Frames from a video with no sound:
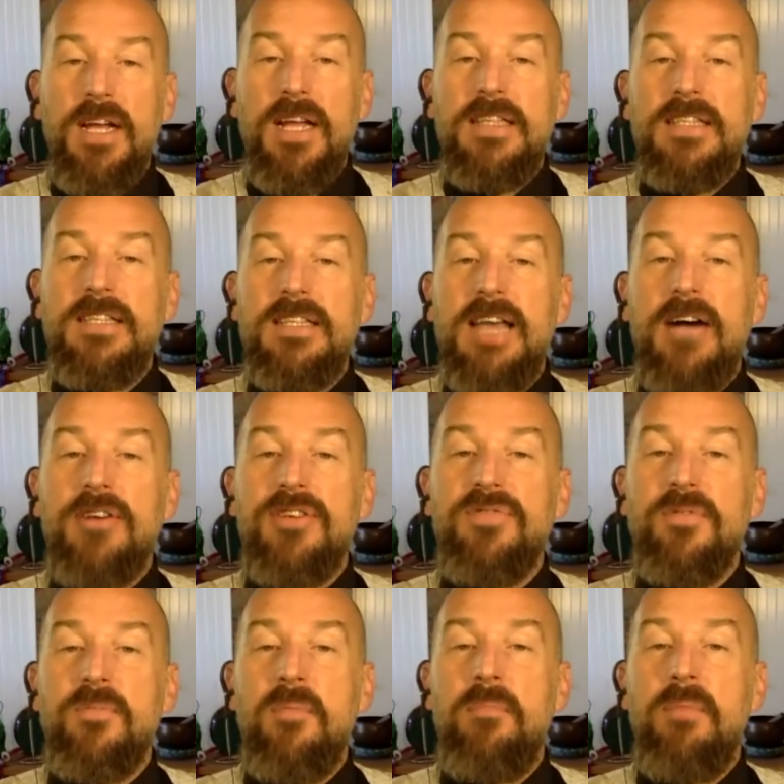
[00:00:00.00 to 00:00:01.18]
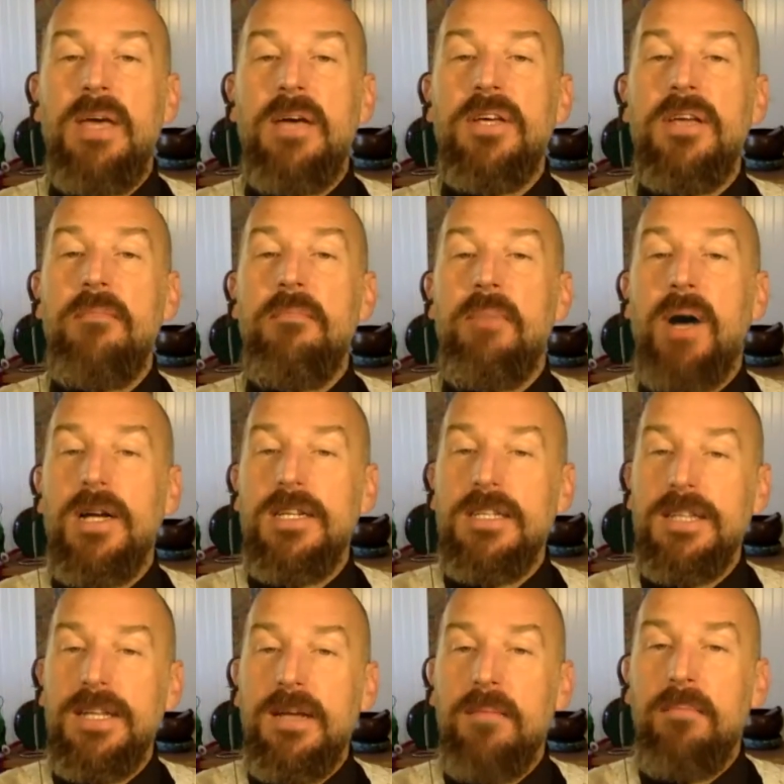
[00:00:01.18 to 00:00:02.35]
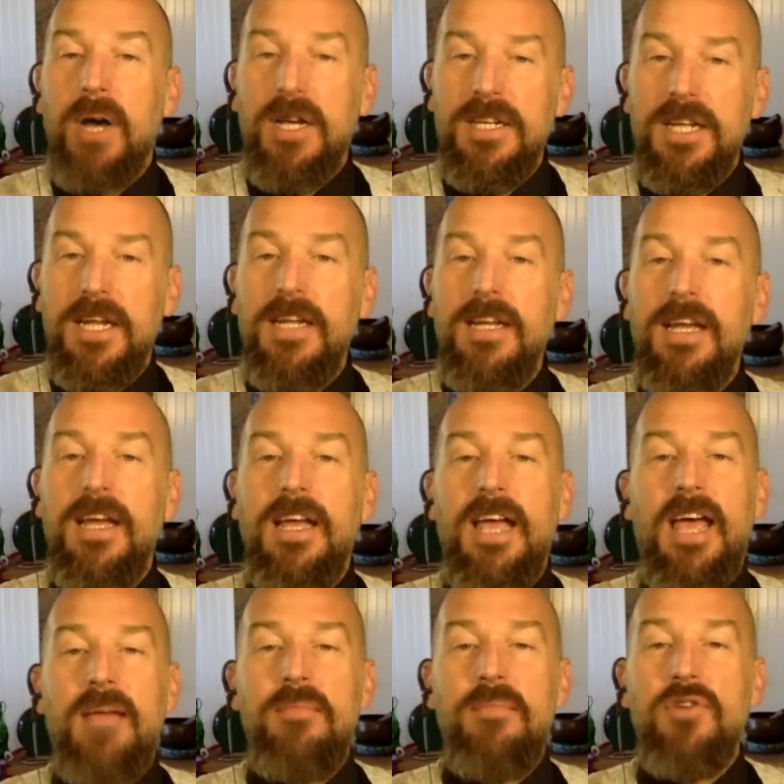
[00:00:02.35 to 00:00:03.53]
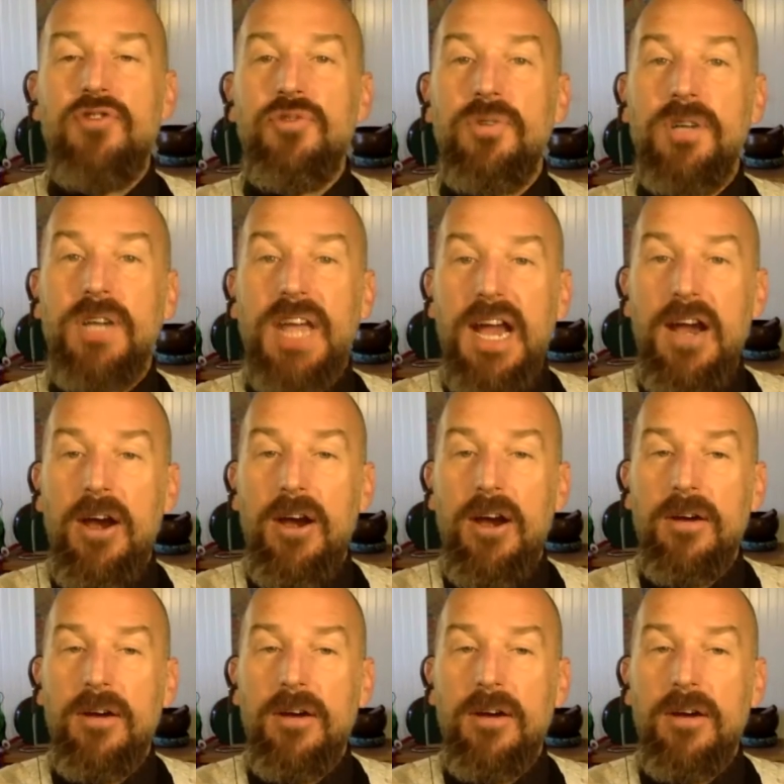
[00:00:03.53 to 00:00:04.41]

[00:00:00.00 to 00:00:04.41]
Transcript: and this allows for mammalian bonding and mutual care.